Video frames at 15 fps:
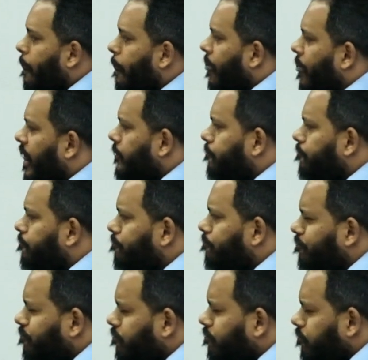
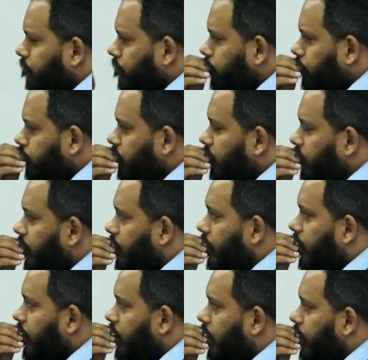
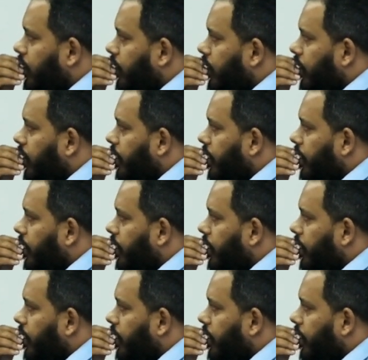[no speech]